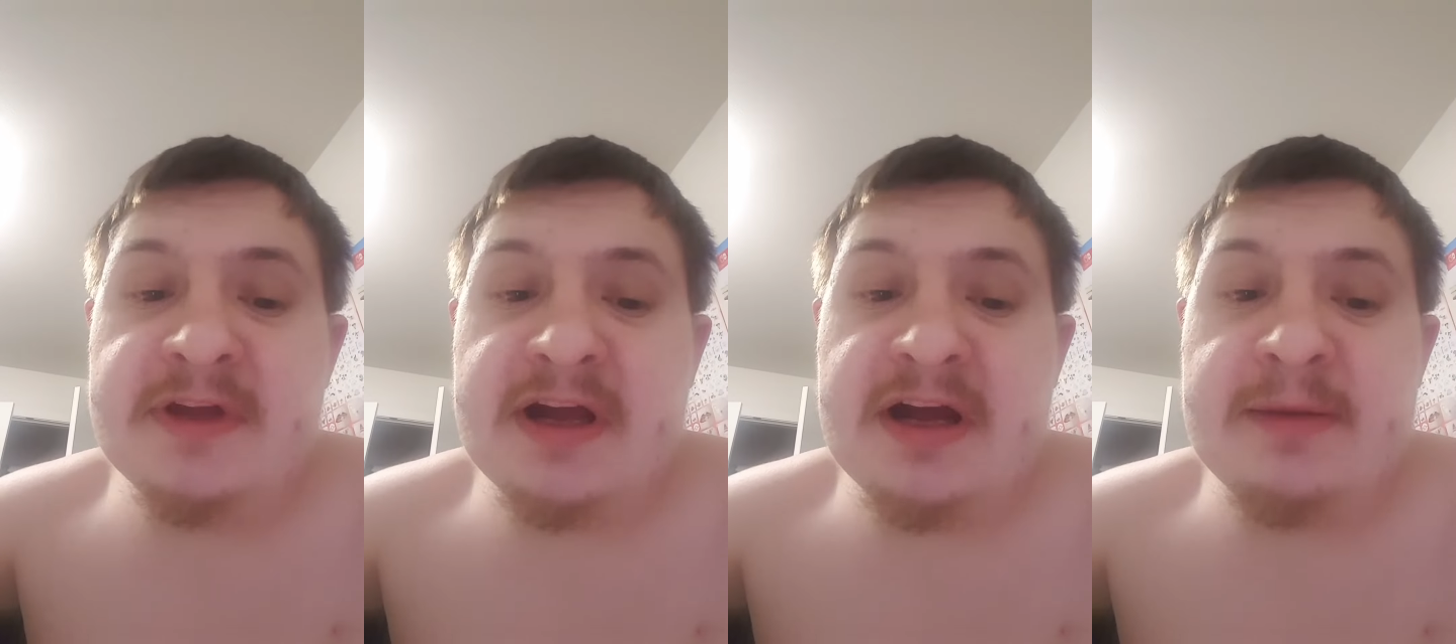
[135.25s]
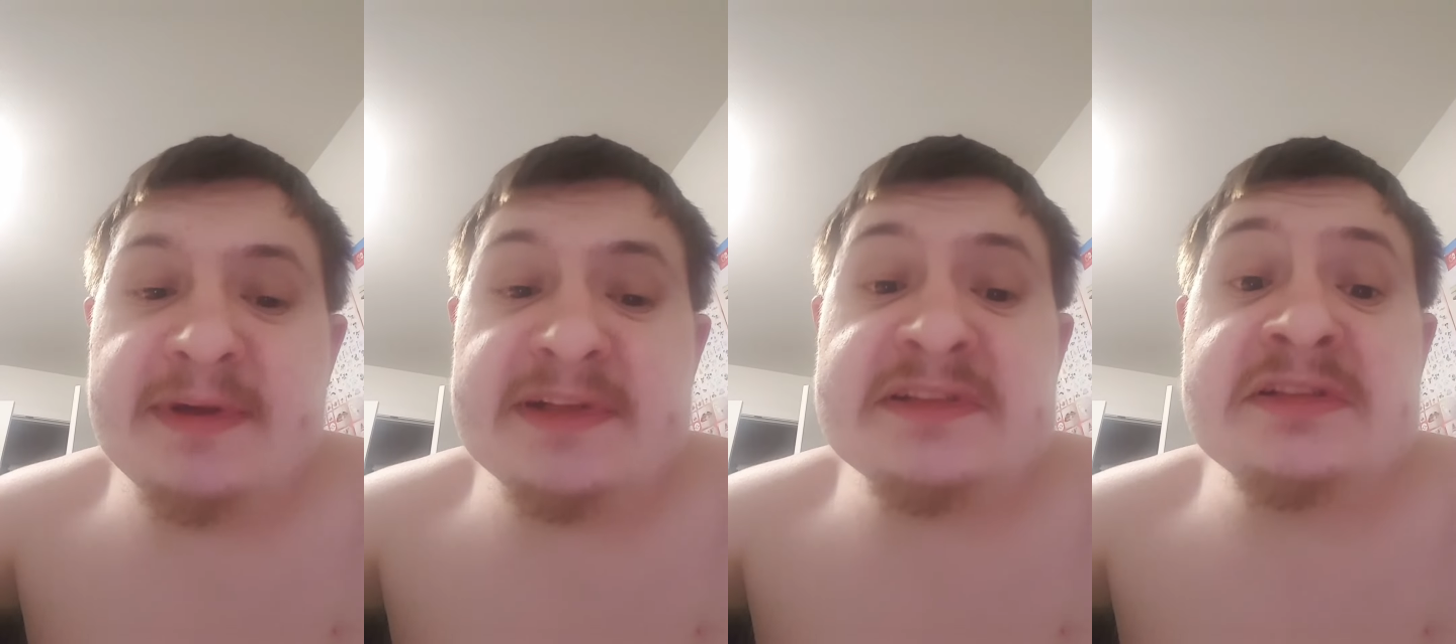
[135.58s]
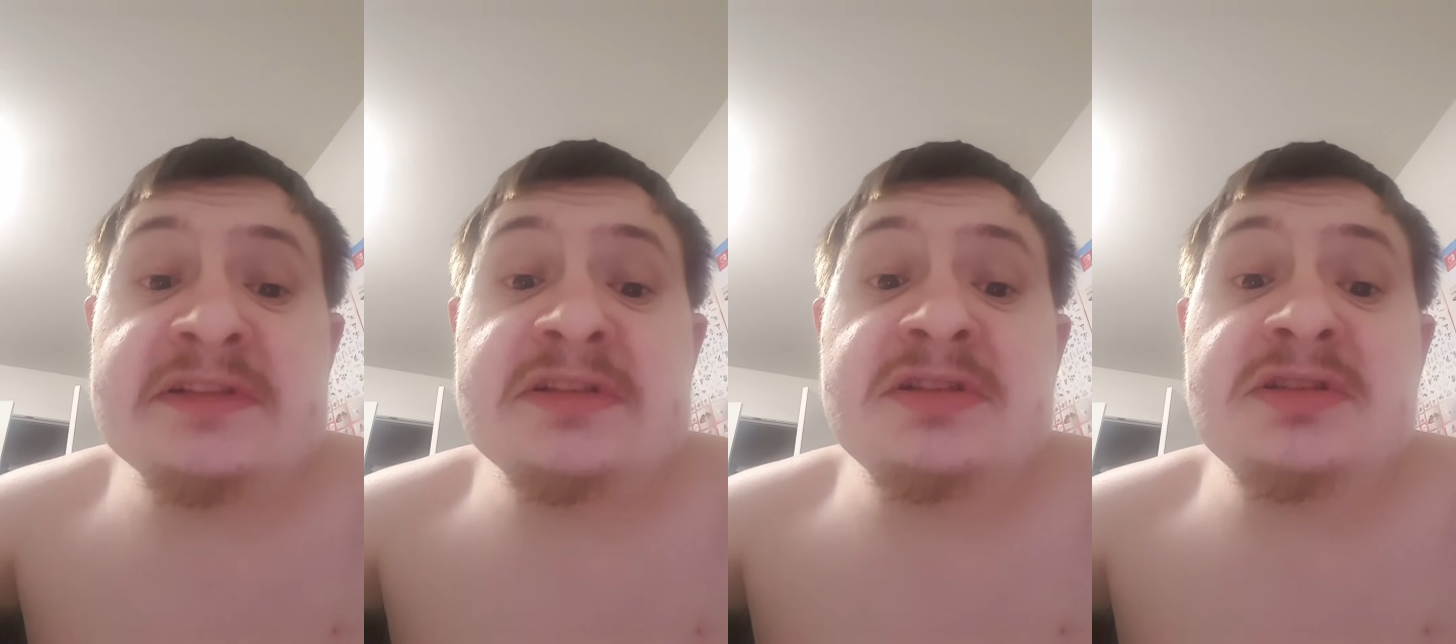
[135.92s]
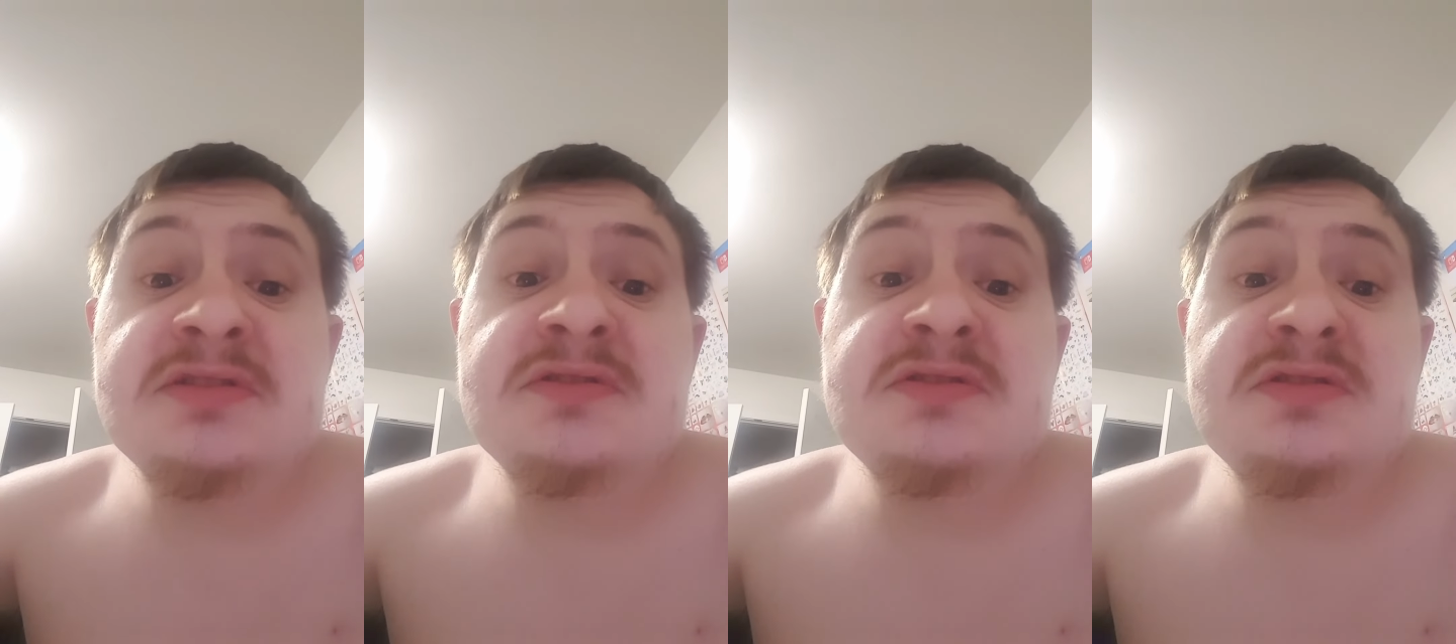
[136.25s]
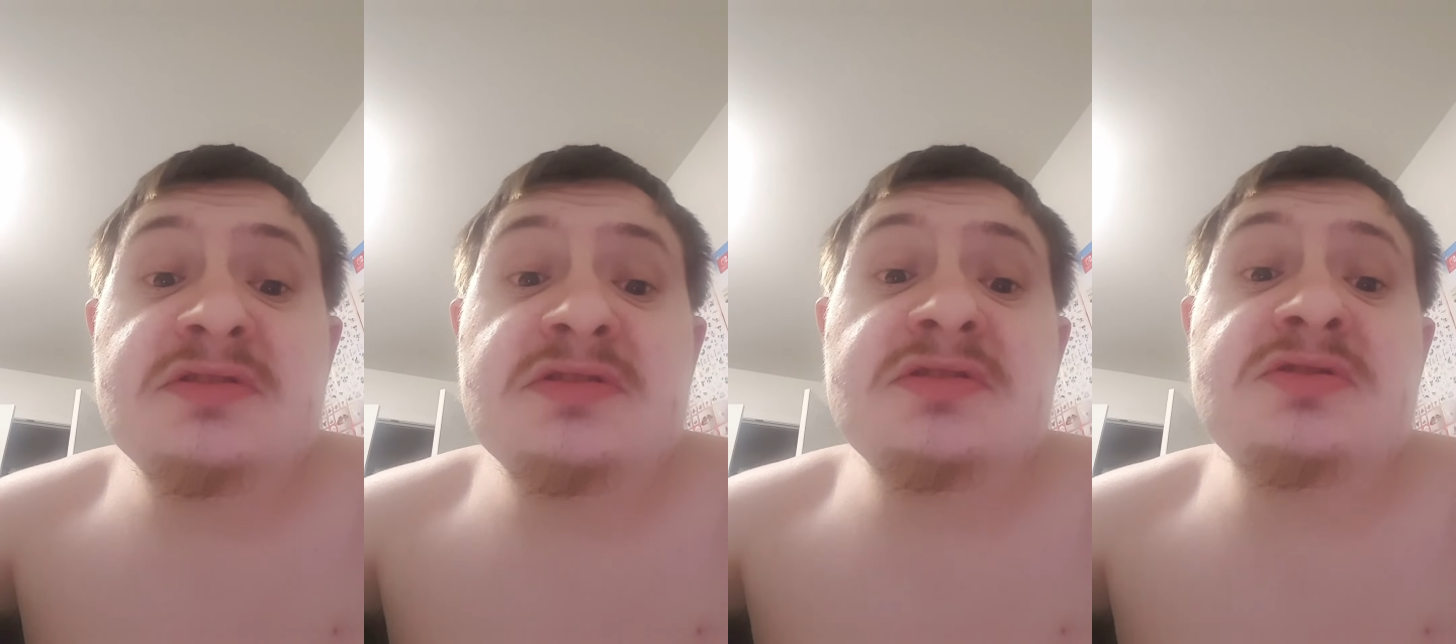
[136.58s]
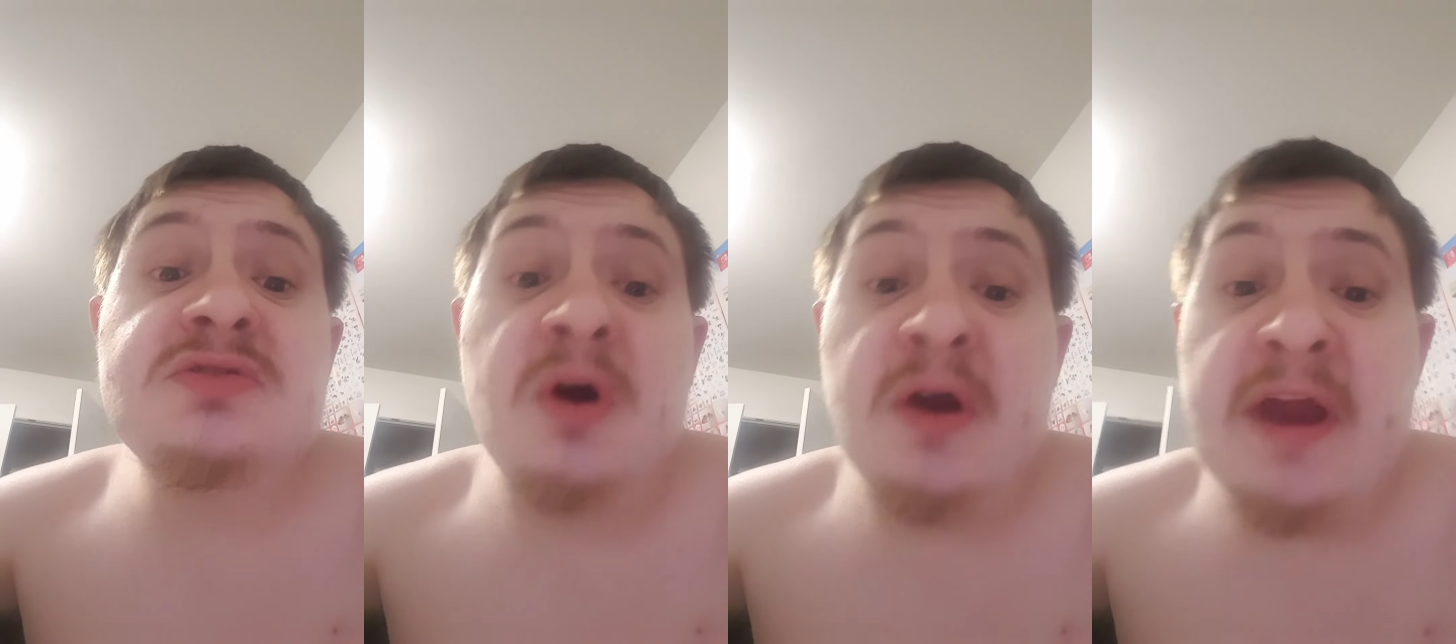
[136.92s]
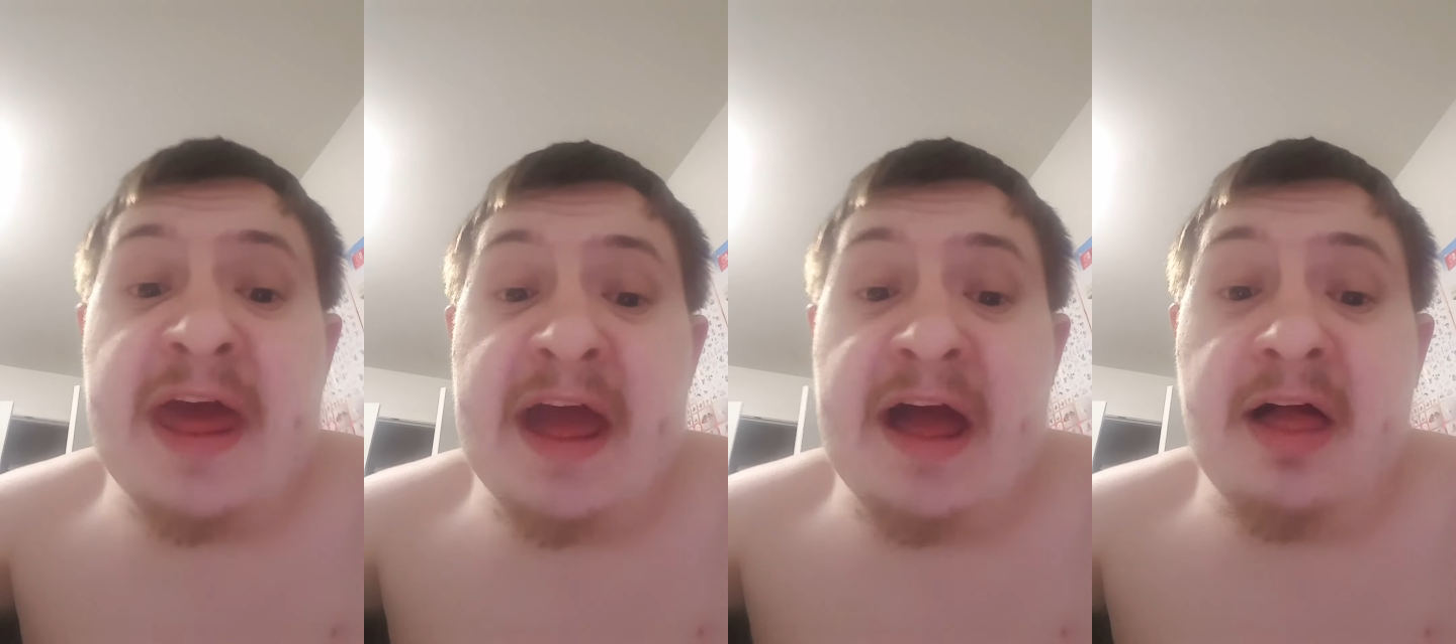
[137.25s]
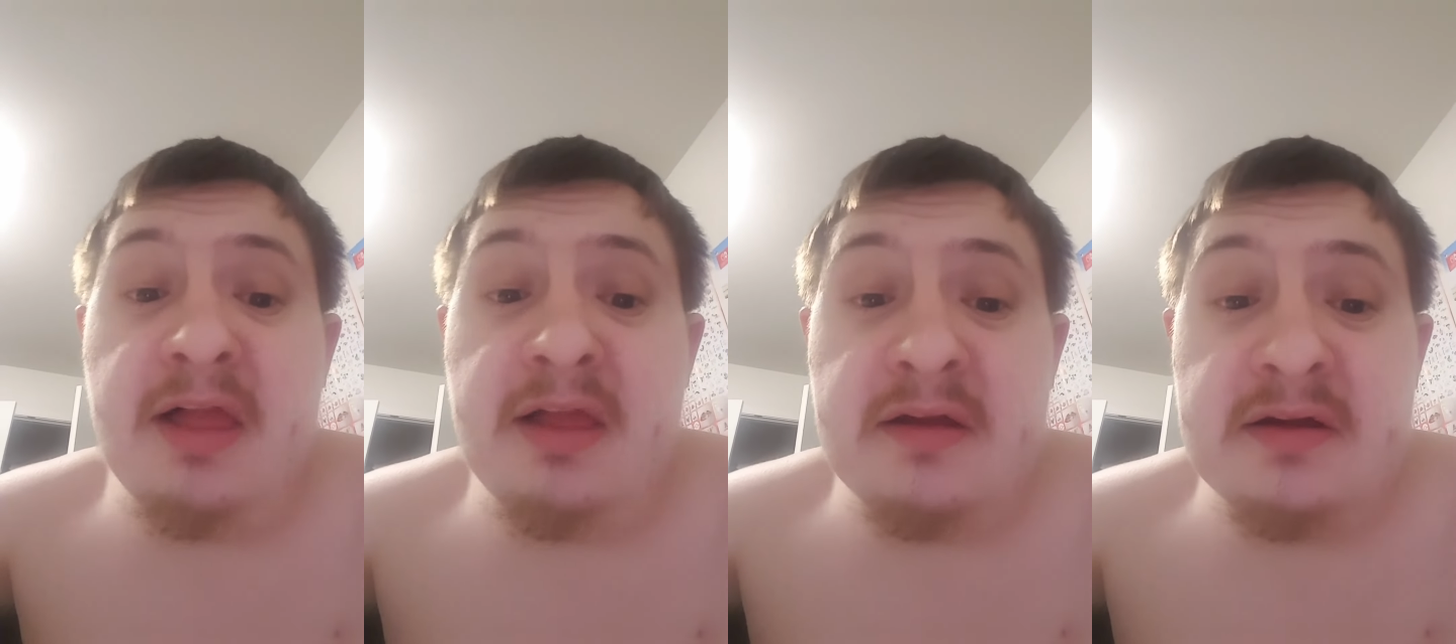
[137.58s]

comments, go to hell.